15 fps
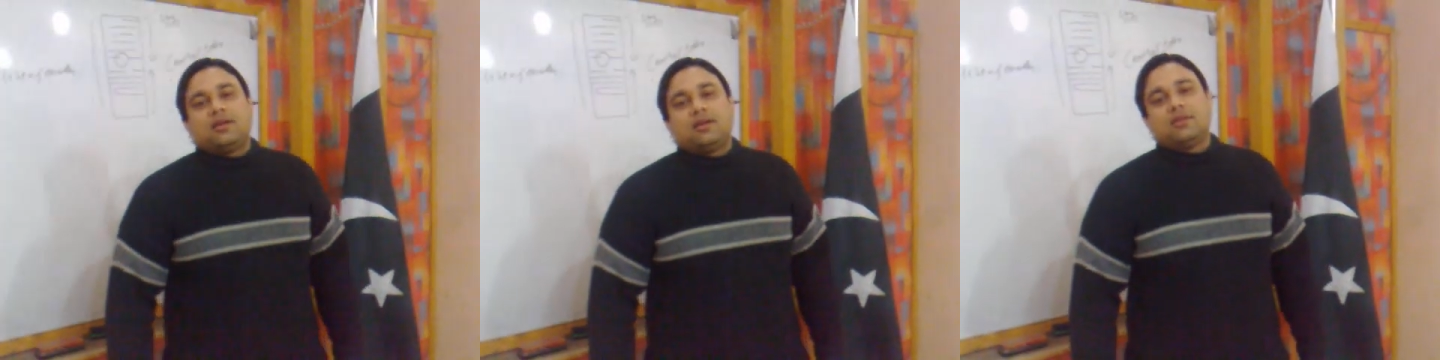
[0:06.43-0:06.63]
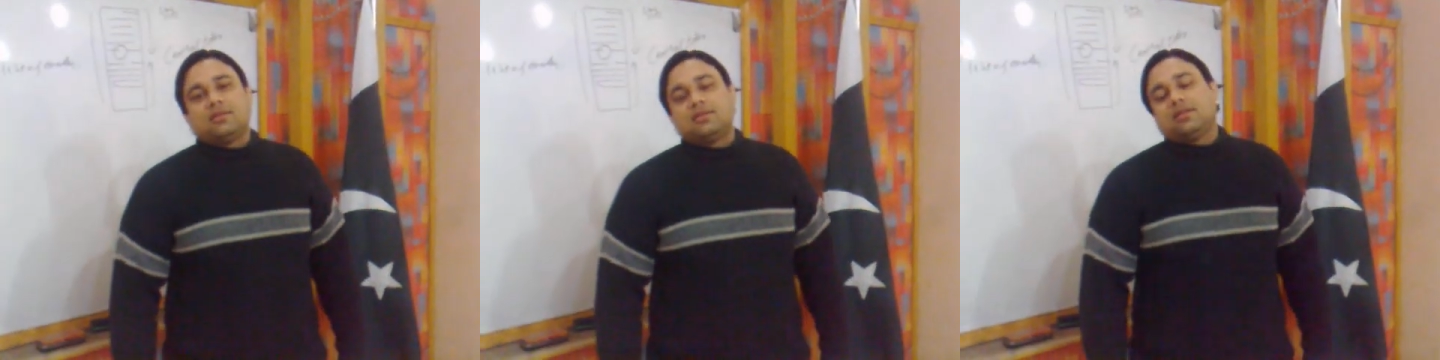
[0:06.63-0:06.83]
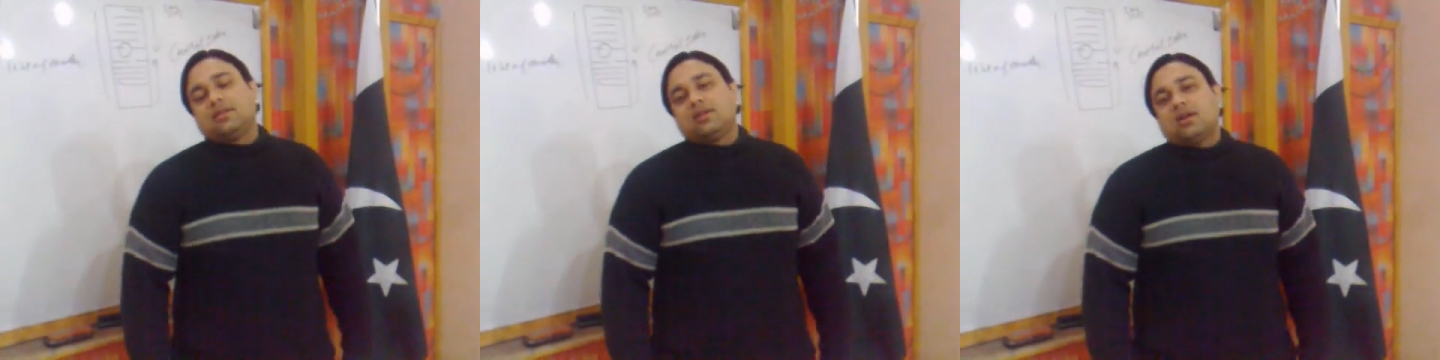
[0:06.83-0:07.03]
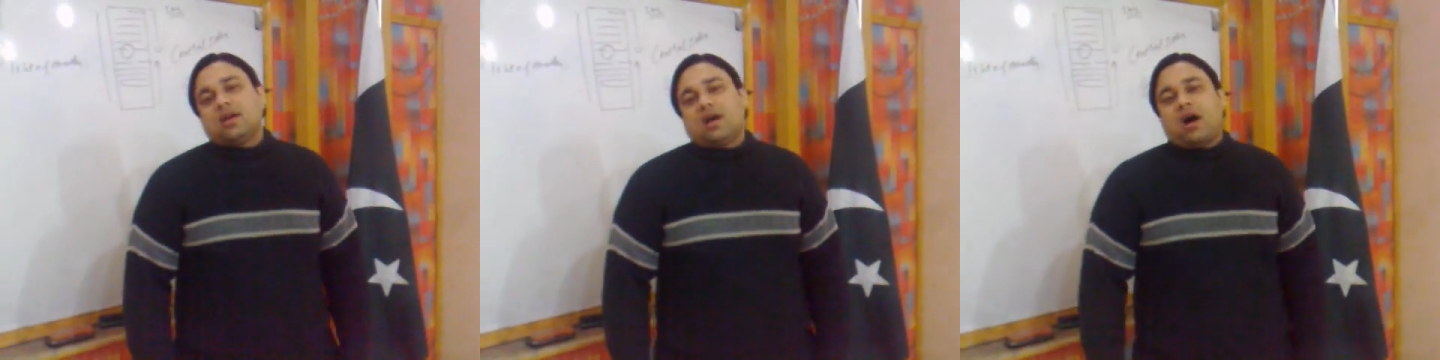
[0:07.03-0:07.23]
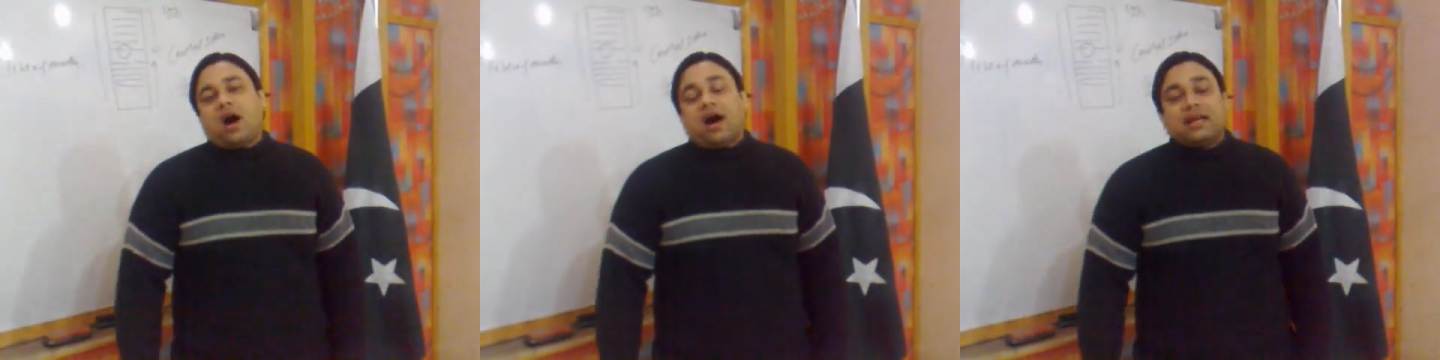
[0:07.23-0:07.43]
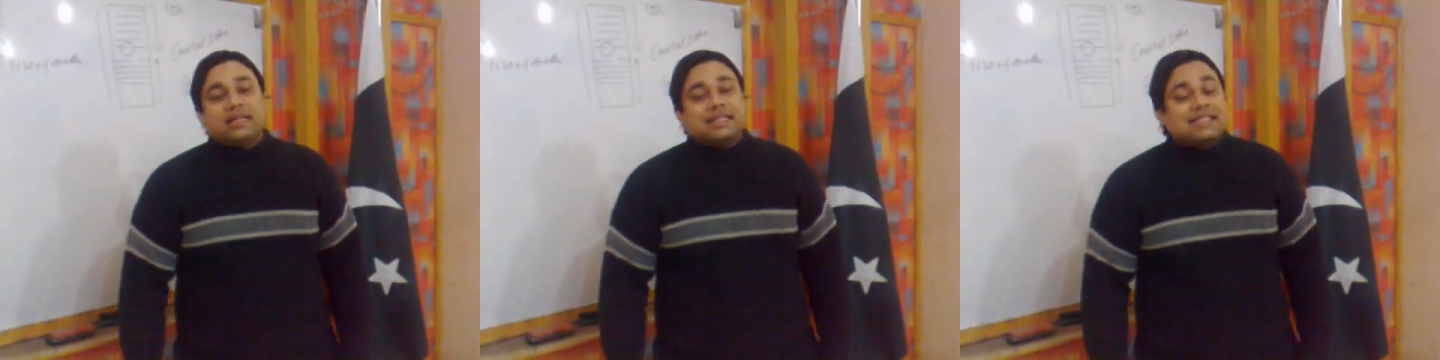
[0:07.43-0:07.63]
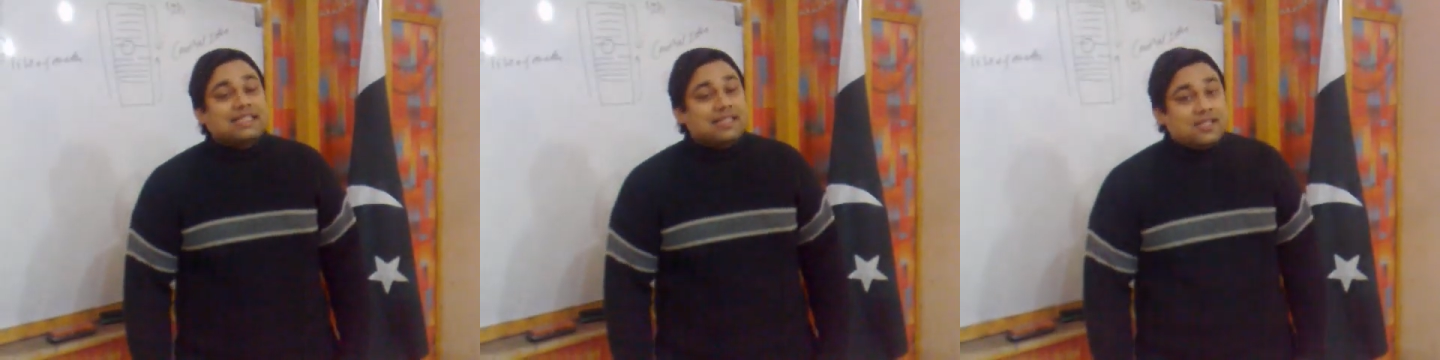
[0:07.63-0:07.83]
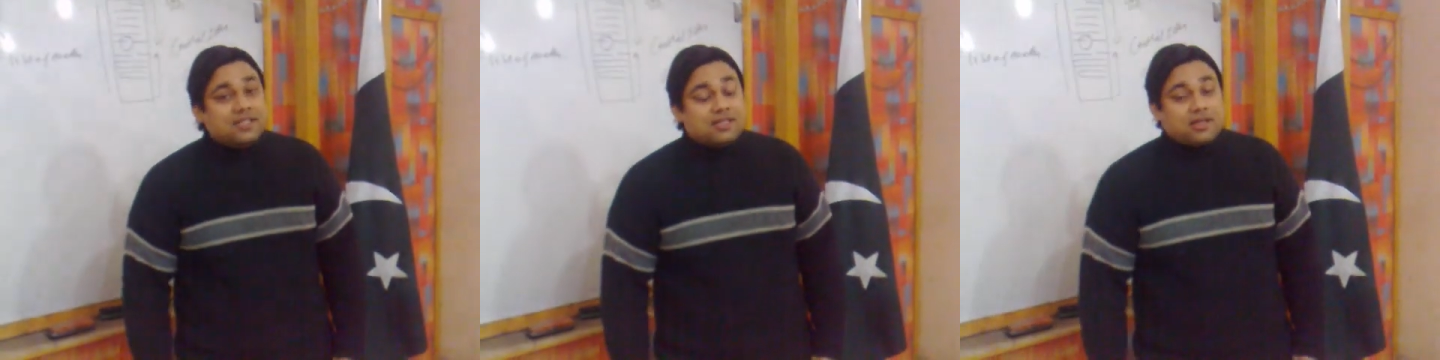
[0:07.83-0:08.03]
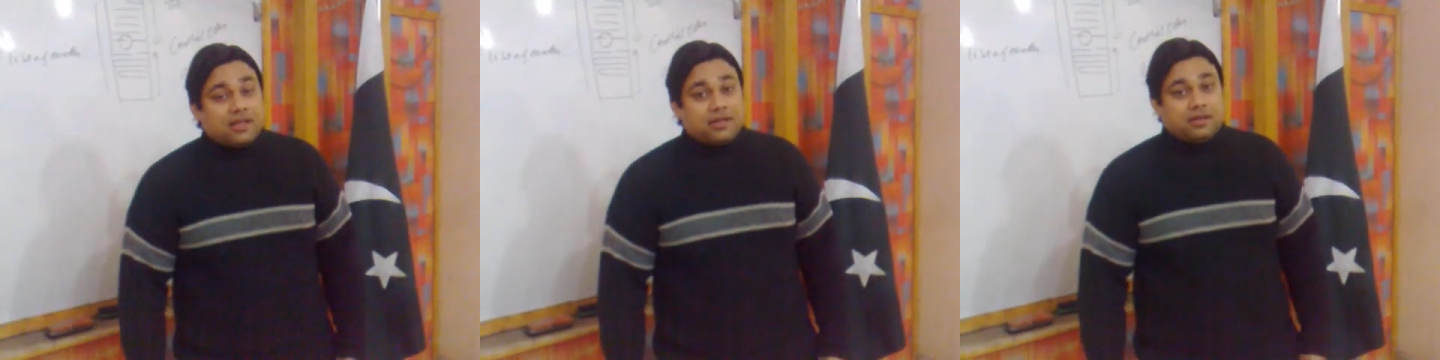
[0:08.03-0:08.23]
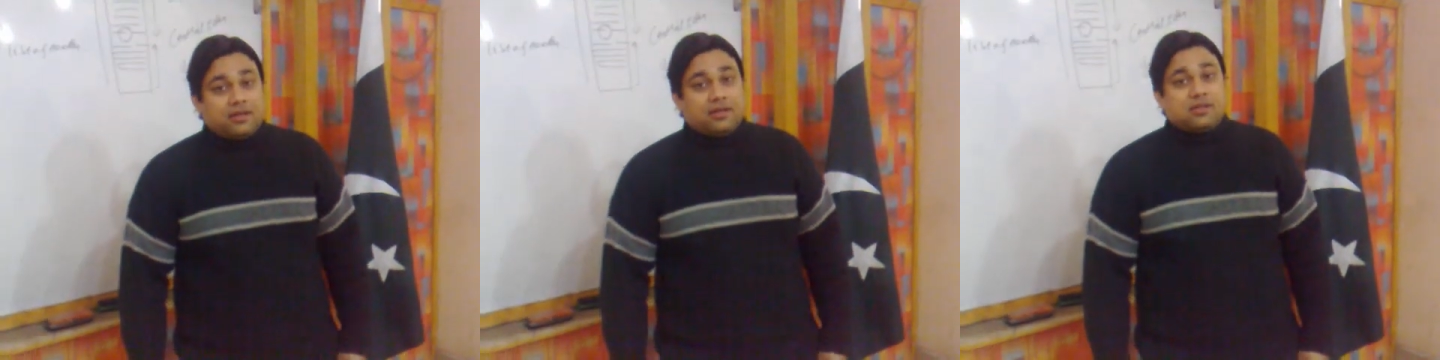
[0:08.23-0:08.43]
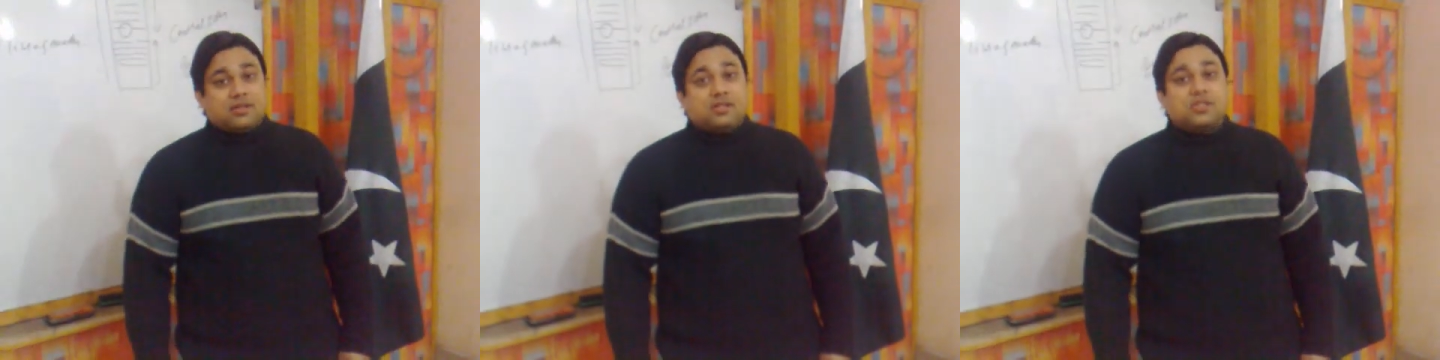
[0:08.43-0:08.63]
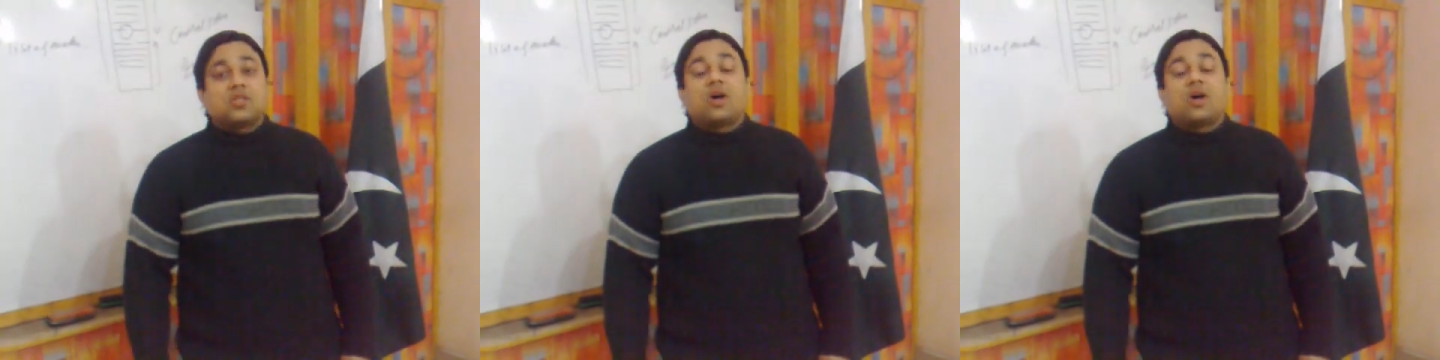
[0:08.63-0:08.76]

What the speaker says: IELTS listening.